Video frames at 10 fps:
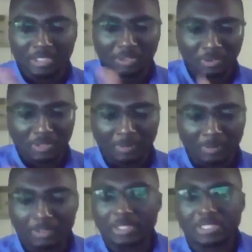You come
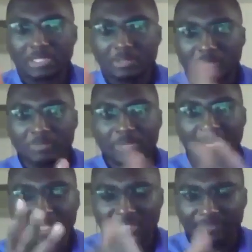across
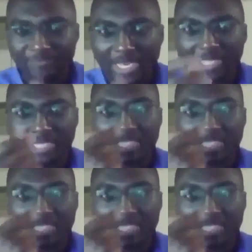hills and valleys,